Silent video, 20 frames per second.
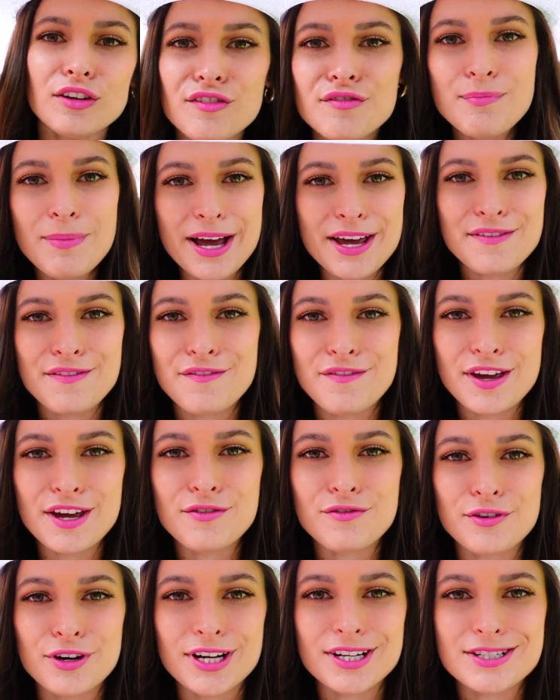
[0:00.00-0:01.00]
of my
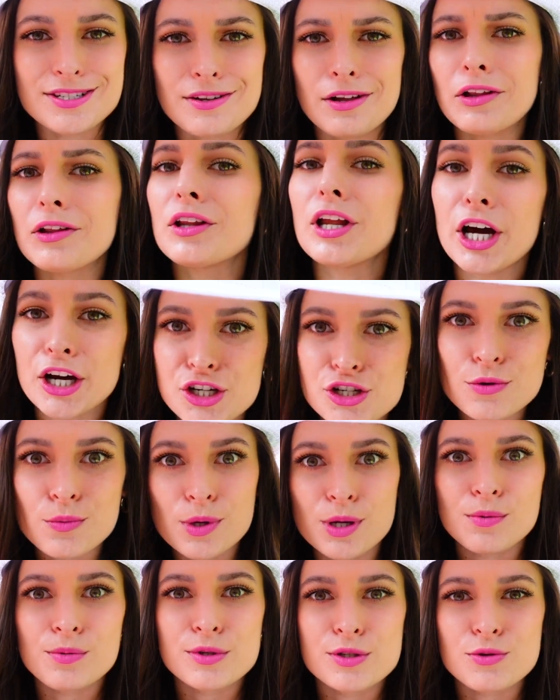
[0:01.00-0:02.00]
favorite
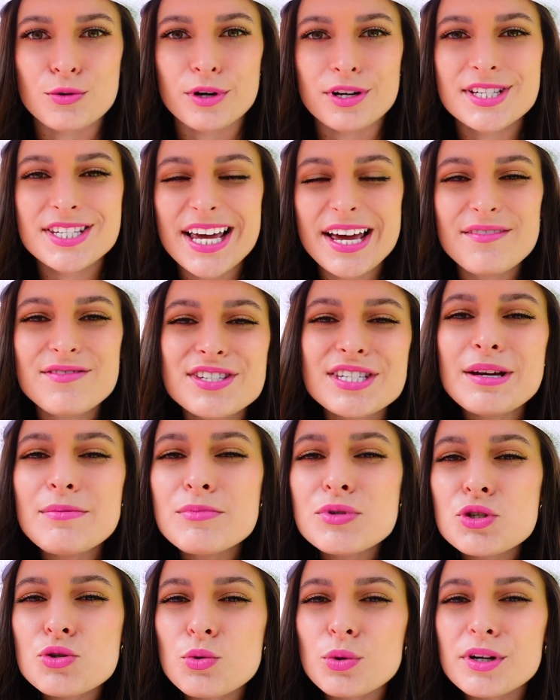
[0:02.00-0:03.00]
luxury resorts have some
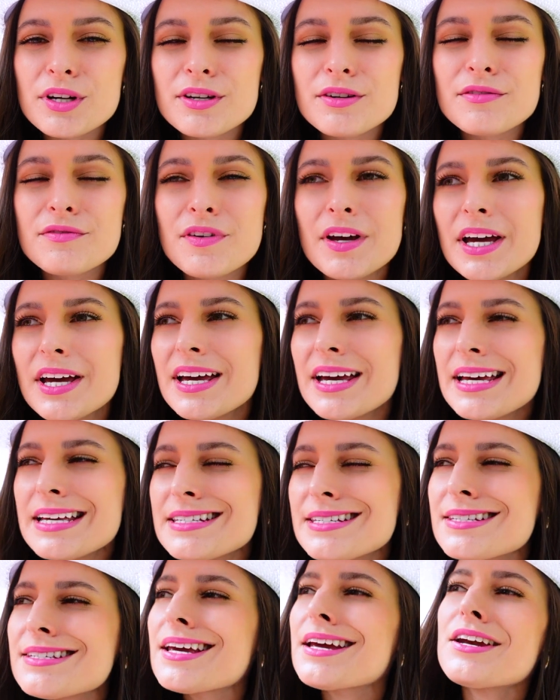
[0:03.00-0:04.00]
sort of
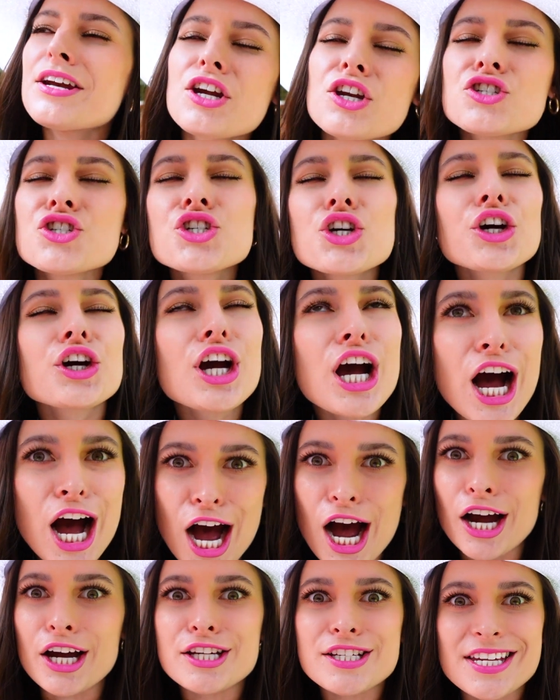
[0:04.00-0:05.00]
signature
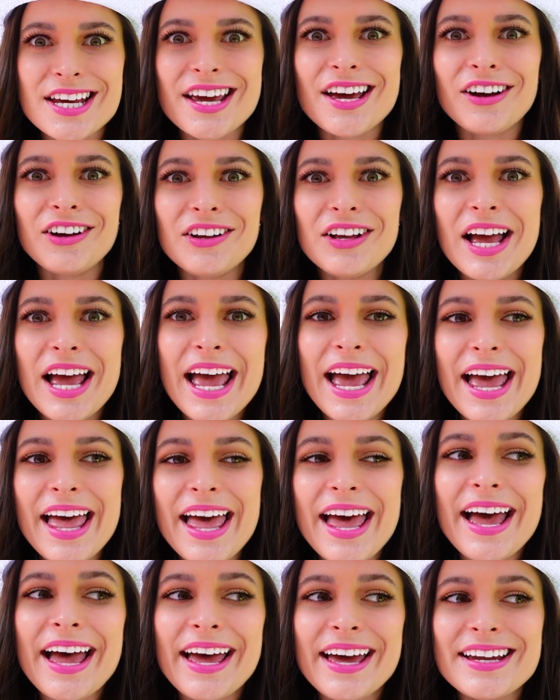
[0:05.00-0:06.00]
cocktail,
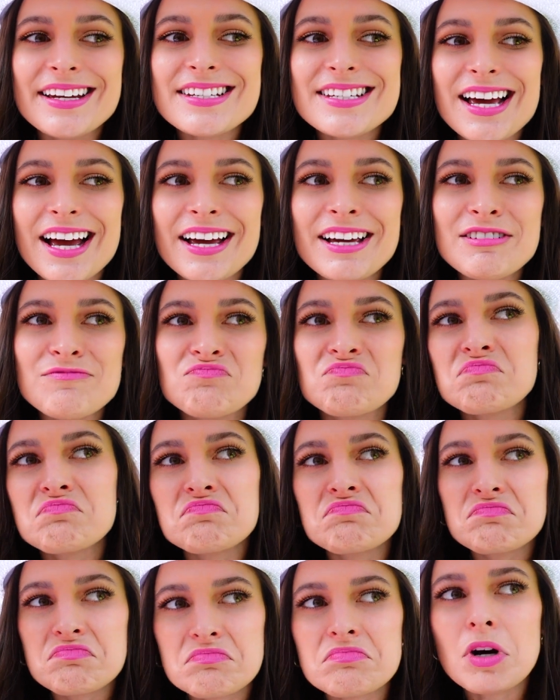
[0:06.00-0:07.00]
and I
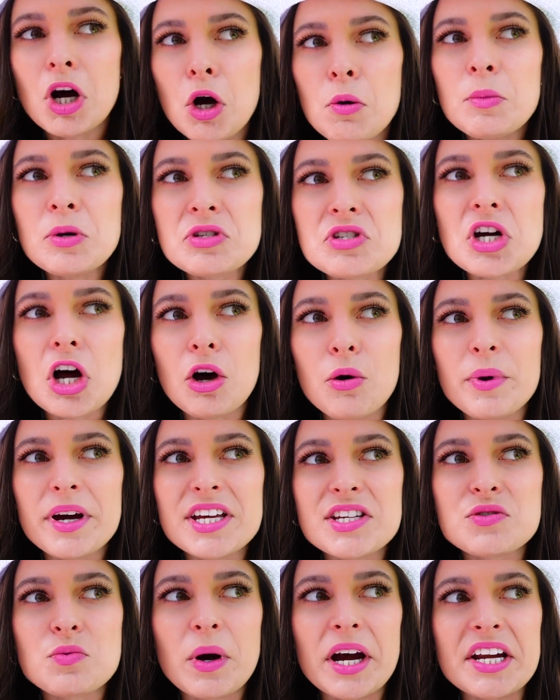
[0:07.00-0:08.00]
almost
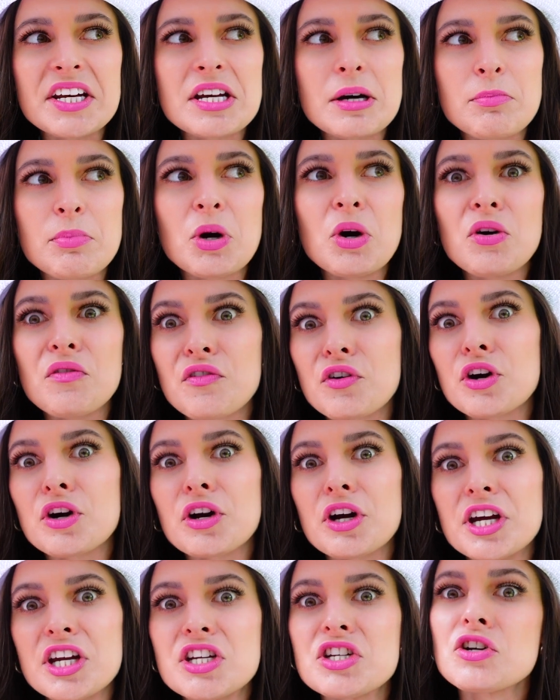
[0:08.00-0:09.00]
always wind up
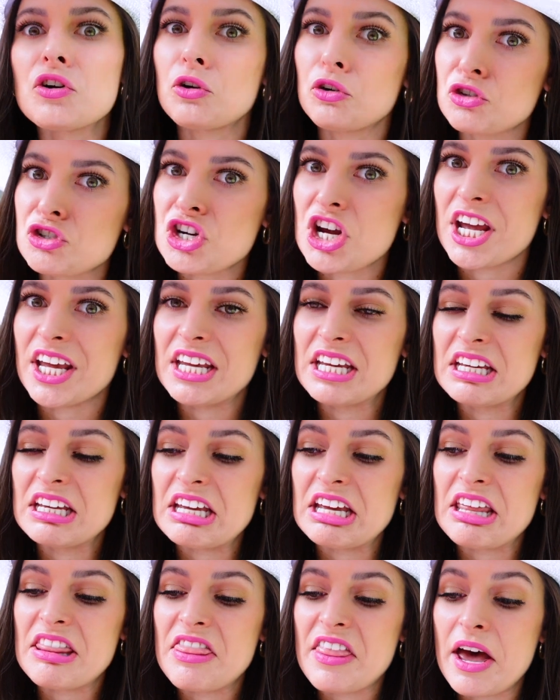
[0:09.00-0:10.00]
overindulging
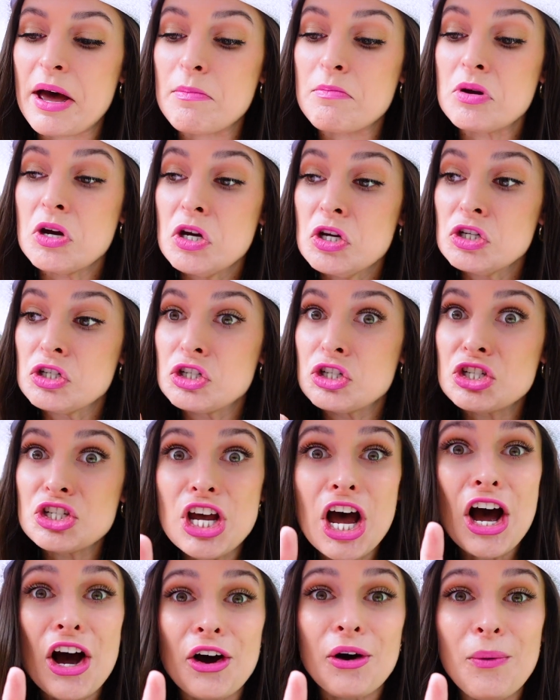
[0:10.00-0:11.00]
in them.
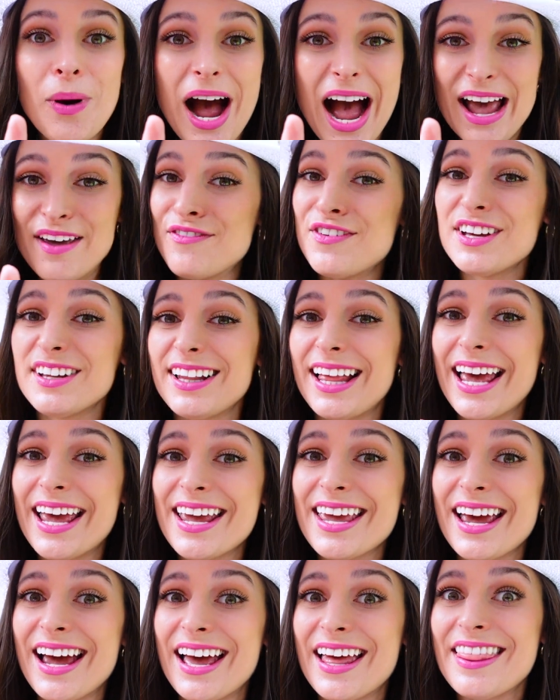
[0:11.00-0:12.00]
So I feel
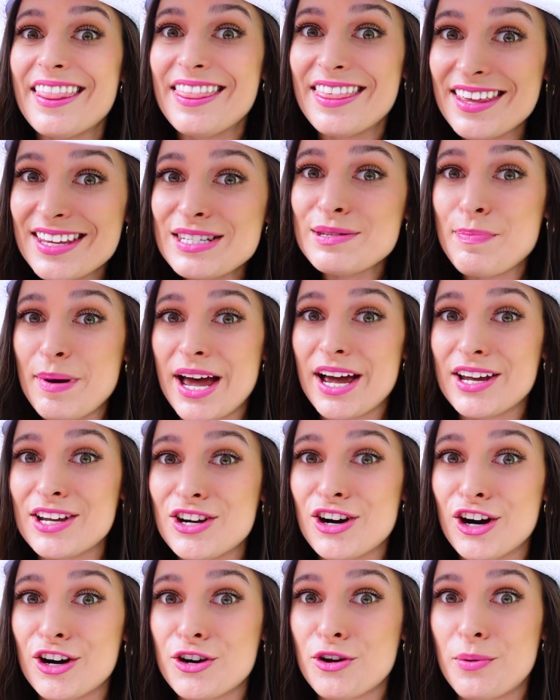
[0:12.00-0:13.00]
like this
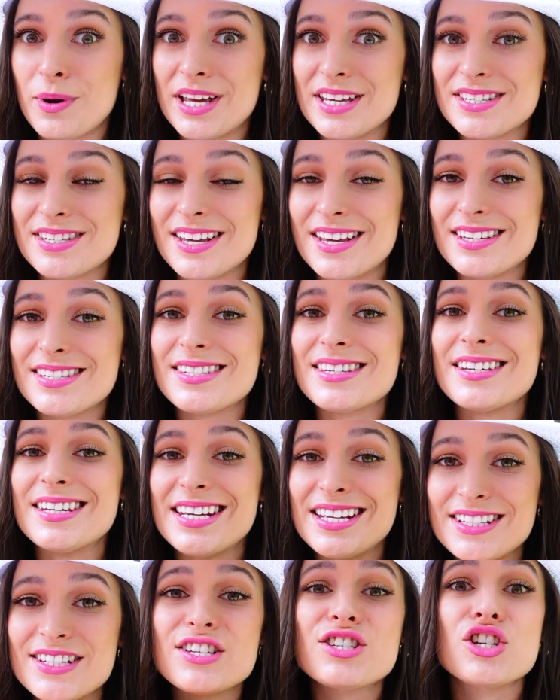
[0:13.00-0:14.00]
backyard oasis
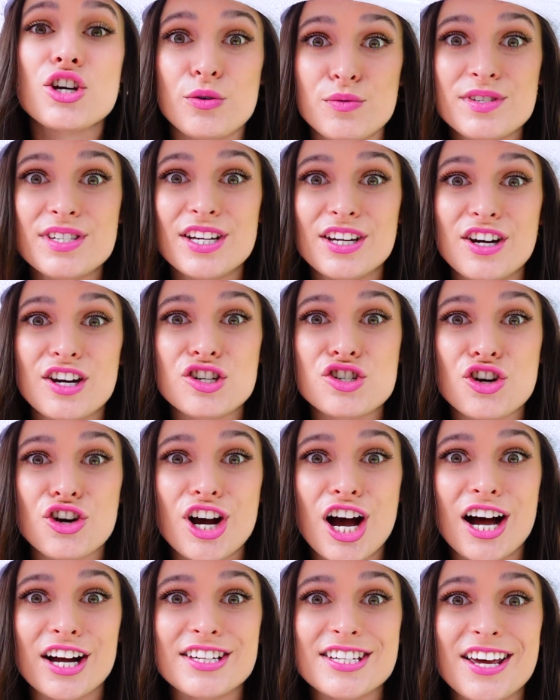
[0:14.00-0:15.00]
needs its own signature
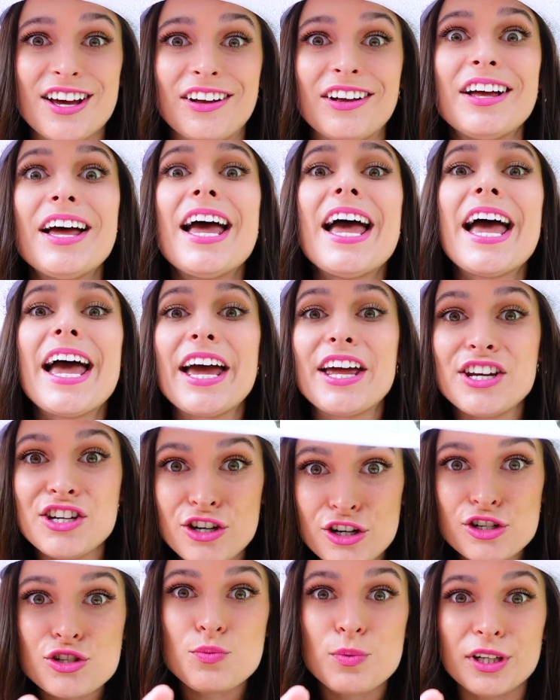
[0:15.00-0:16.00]
cocktail, and
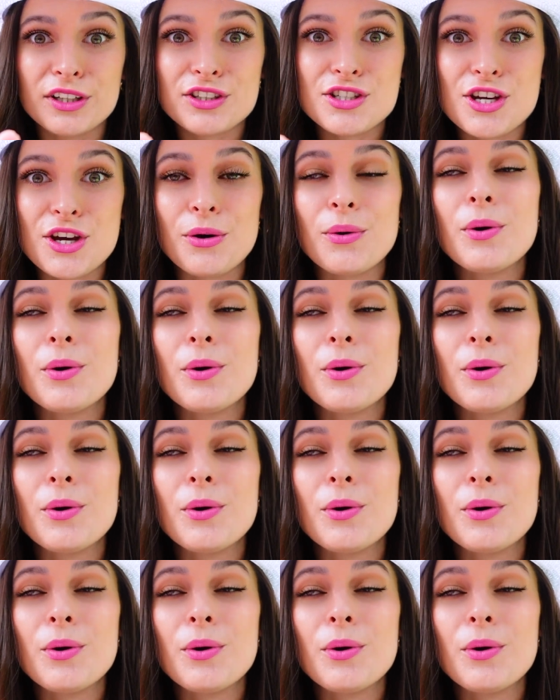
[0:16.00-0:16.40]
yours will too.